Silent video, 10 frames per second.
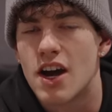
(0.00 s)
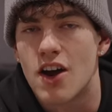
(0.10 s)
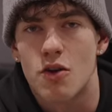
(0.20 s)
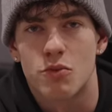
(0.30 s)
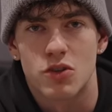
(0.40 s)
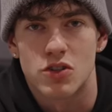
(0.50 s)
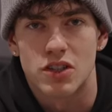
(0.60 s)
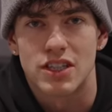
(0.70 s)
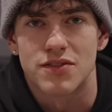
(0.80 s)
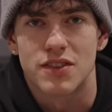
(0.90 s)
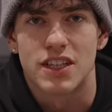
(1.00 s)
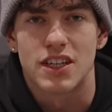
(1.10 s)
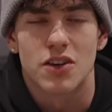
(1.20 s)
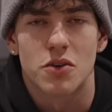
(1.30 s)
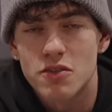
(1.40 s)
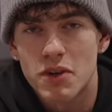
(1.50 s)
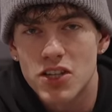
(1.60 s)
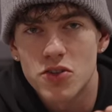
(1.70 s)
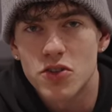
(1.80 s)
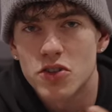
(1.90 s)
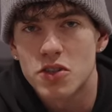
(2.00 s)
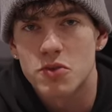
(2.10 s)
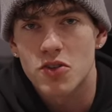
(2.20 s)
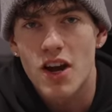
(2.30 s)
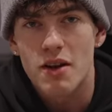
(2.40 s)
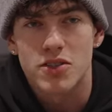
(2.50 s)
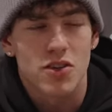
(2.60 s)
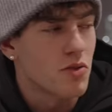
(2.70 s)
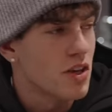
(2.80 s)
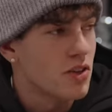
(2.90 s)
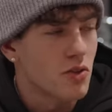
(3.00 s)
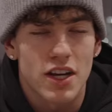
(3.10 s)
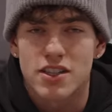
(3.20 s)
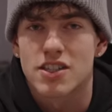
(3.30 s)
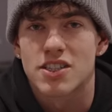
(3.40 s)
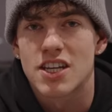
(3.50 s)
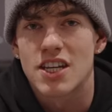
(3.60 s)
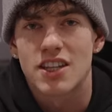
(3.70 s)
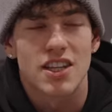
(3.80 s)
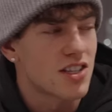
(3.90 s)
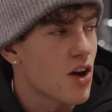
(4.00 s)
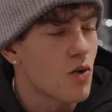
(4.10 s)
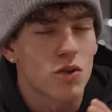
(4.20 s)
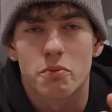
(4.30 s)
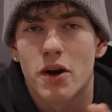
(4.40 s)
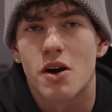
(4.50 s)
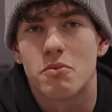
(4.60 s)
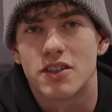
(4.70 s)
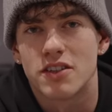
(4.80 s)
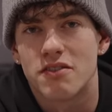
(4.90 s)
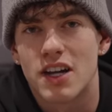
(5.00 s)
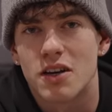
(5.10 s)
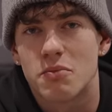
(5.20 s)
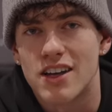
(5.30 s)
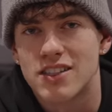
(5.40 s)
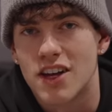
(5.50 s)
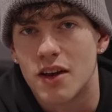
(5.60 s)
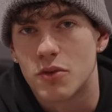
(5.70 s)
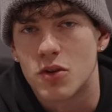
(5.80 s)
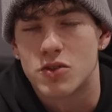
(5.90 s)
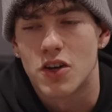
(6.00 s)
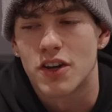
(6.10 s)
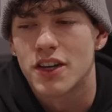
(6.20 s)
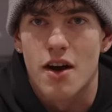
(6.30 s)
I hope you enjoyed this video. Make sure you're subscribed so that you get to see this whole apartment develop as time goes on.